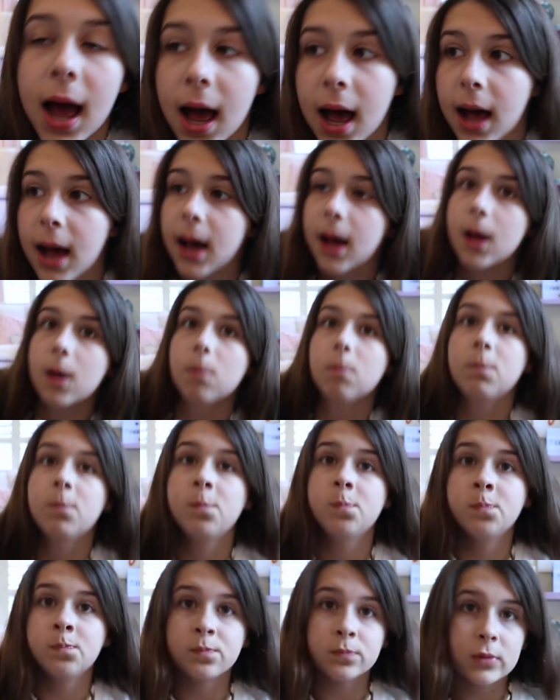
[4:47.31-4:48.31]
Um,
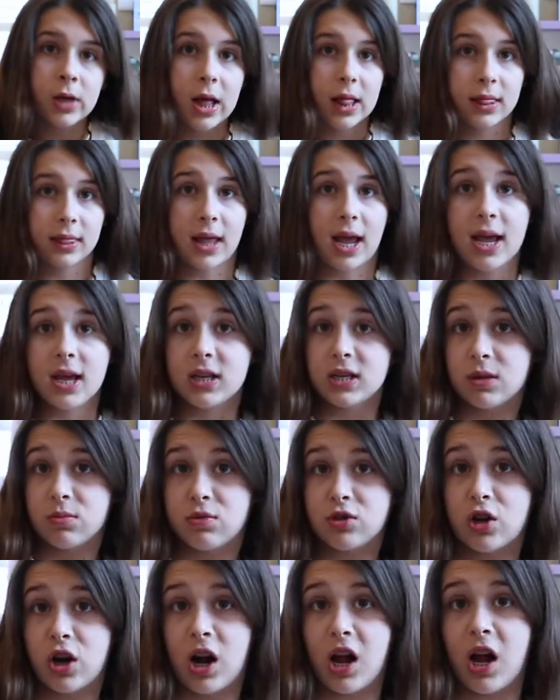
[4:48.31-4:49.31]
like,
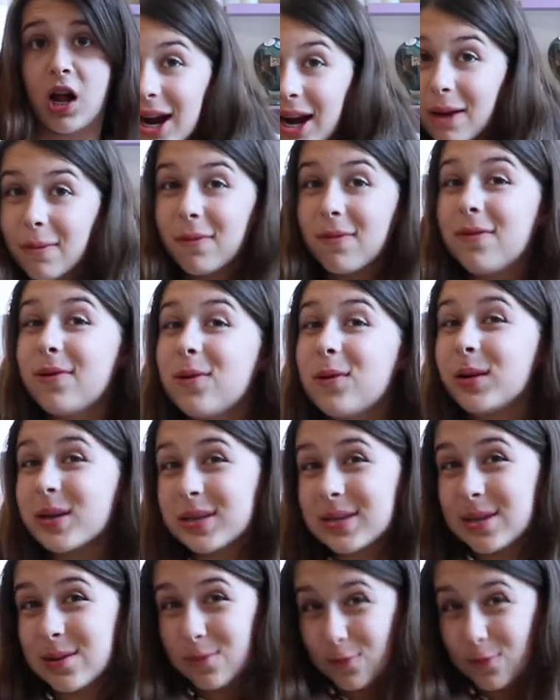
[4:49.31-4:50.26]
subscribe if you want to see